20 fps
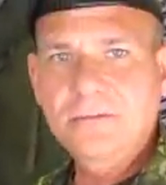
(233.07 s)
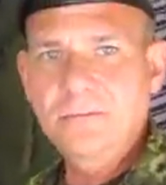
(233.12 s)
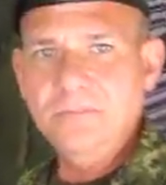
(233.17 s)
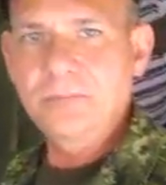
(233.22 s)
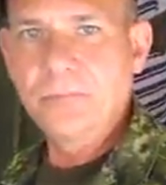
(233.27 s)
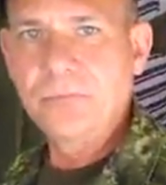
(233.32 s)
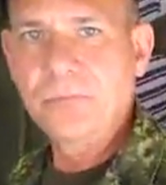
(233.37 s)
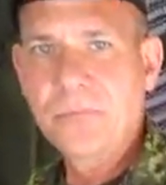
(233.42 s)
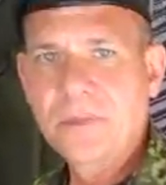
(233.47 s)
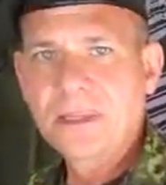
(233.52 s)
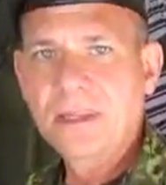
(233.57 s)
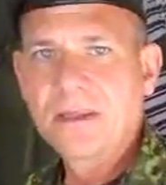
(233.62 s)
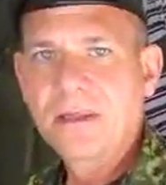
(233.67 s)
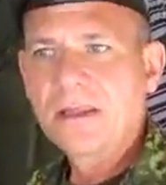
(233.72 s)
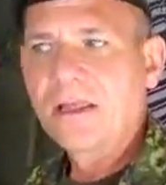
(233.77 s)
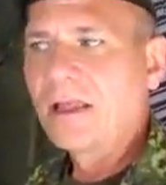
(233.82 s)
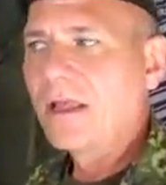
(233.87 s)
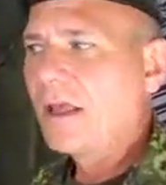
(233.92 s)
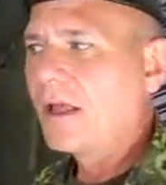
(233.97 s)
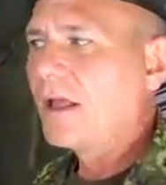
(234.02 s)
them.
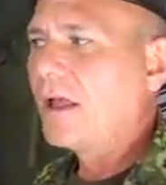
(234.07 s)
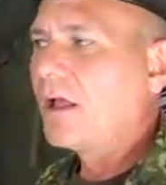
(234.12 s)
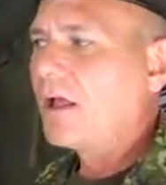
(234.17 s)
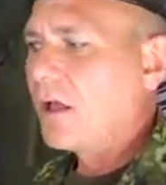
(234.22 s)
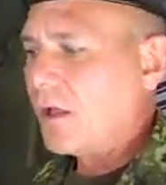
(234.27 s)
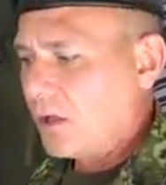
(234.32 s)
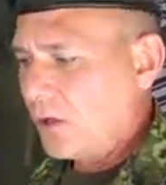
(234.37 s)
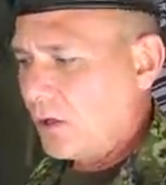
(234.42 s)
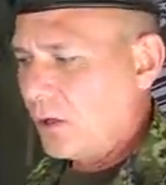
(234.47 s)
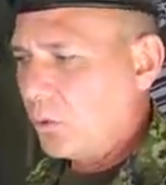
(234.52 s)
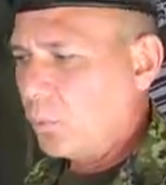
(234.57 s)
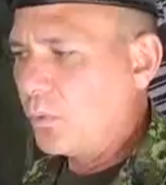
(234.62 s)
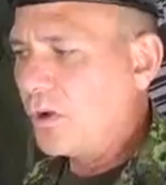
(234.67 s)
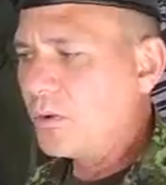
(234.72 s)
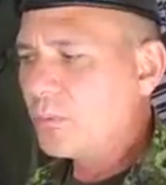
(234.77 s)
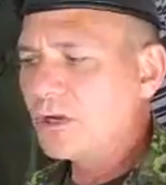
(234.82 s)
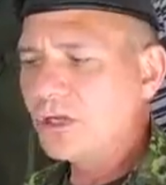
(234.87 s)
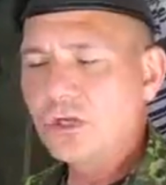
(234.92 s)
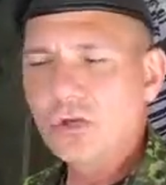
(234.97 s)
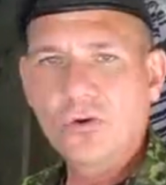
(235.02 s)

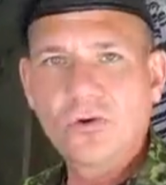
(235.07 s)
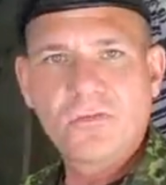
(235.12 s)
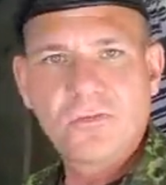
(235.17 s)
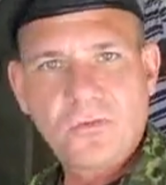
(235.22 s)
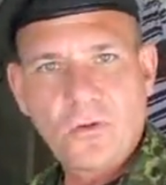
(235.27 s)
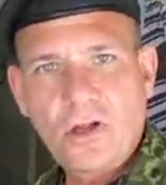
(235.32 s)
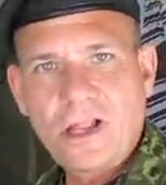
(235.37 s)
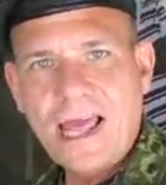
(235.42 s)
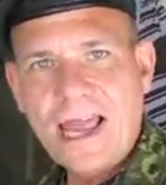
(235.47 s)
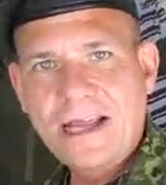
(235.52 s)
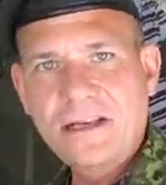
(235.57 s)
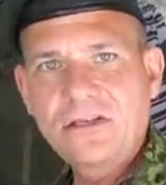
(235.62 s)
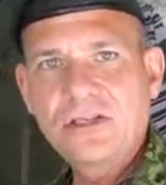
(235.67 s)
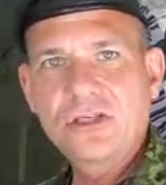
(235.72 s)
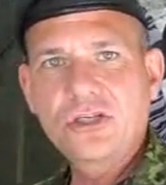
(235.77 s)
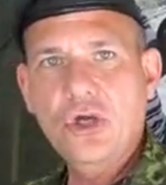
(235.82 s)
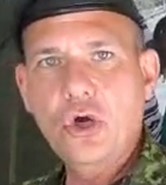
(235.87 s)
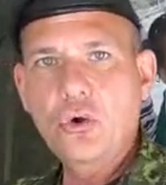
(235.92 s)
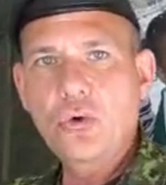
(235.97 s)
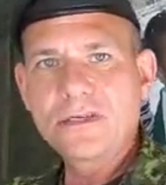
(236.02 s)
We would do a full
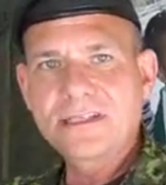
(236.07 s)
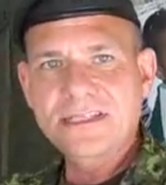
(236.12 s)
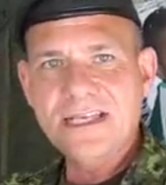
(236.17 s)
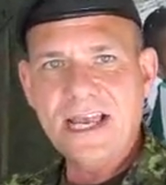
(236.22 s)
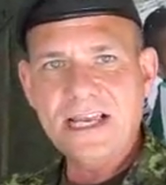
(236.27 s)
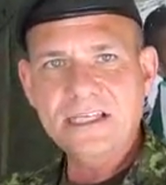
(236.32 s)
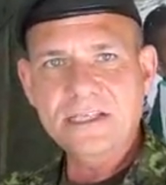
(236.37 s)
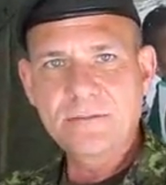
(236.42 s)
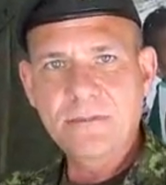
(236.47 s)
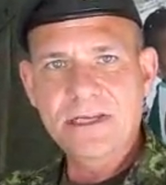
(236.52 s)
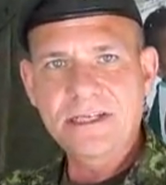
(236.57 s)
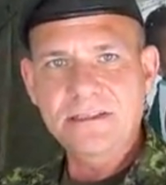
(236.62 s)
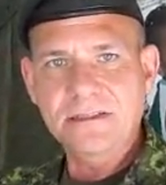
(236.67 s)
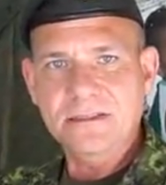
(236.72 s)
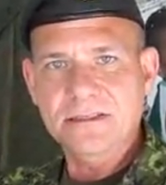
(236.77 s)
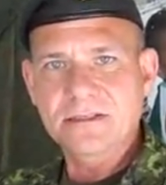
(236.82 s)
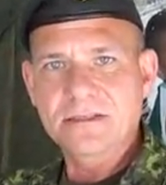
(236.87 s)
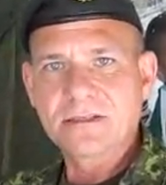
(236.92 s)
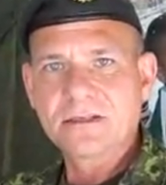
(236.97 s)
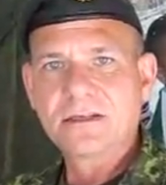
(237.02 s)
head-to-toe
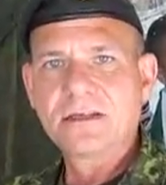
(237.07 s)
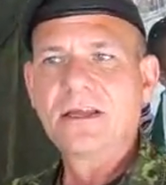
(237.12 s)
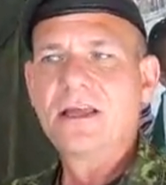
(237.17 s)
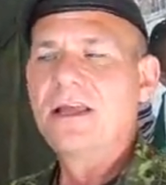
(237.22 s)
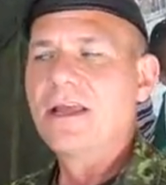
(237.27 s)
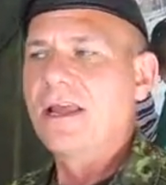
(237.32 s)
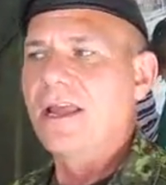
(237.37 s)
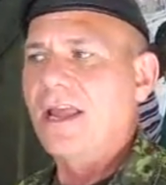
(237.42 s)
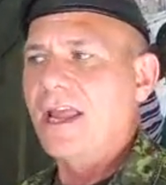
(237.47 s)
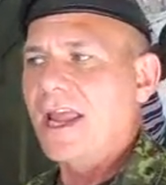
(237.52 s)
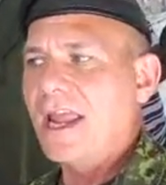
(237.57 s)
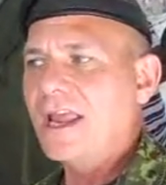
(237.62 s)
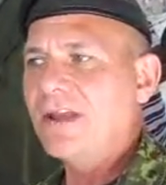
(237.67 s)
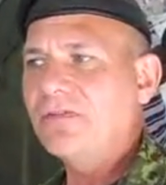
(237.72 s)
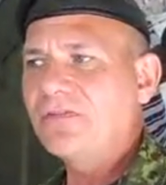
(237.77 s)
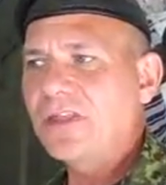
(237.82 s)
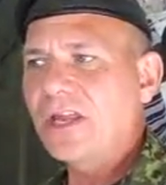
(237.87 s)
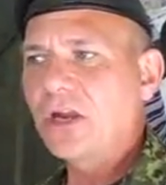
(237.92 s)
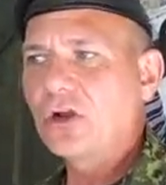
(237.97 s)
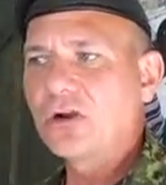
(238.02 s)
assessment.
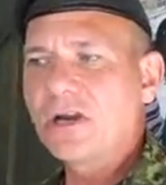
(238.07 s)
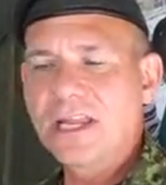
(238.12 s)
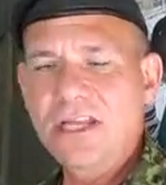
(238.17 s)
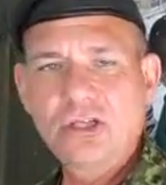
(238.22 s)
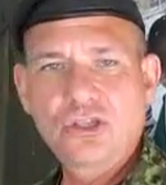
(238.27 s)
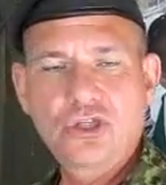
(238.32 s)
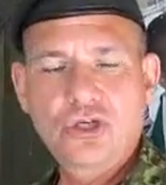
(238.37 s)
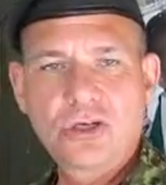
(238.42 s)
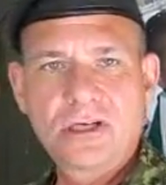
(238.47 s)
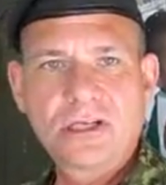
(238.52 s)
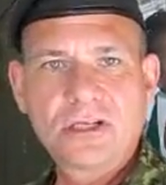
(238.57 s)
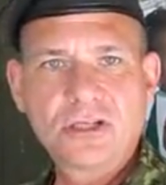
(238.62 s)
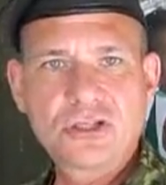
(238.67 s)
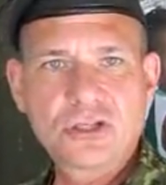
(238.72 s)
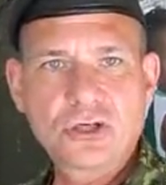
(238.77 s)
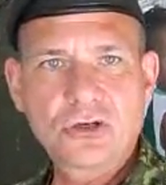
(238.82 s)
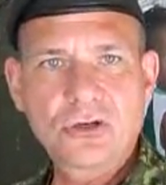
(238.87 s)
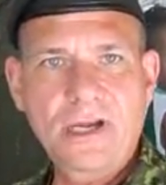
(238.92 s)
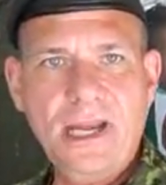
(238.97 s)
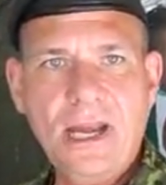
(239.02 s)
If they are injured in a
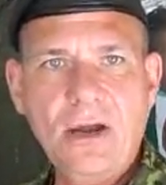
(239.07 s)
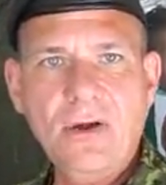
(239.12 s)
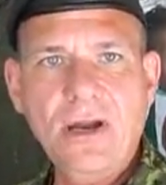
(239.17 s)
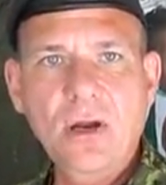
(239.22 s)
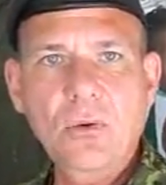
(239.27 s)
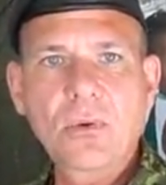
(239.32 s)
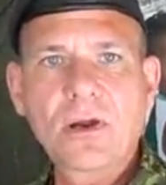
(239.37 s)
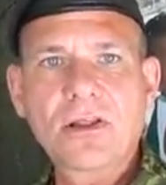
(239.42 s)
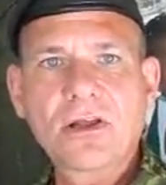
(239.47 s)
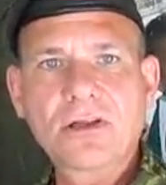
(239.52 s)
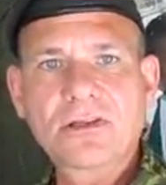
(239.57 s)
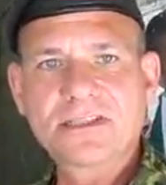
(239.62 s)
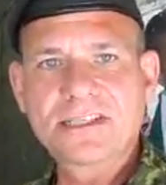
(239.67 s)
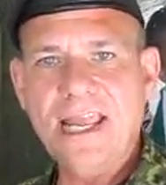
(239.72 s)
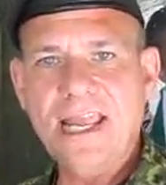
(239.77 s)
certain area where they're